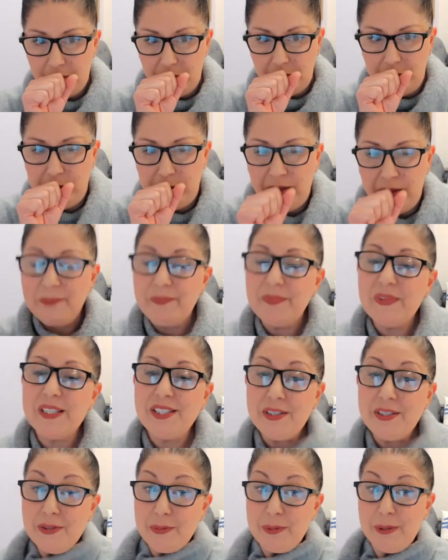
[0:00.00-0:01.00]

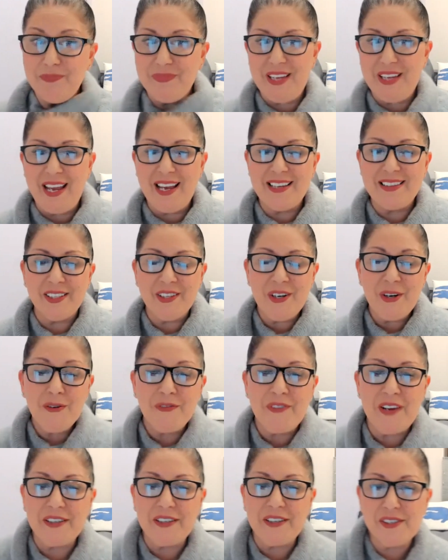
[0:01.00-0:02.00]
Excuse me, and the
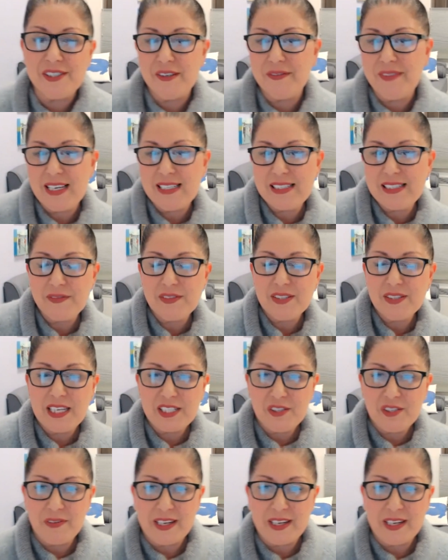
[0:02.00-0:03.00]
co-founders of SF
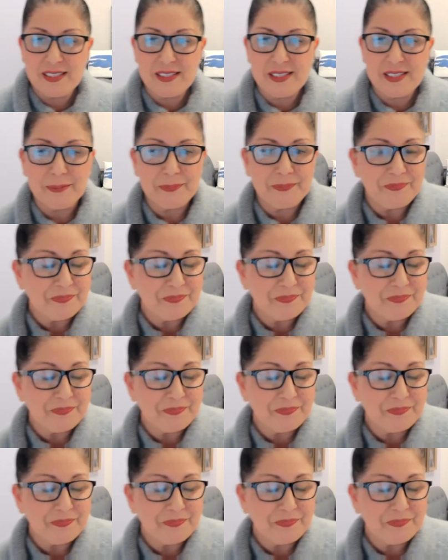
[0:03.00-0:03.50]
Sketchfest,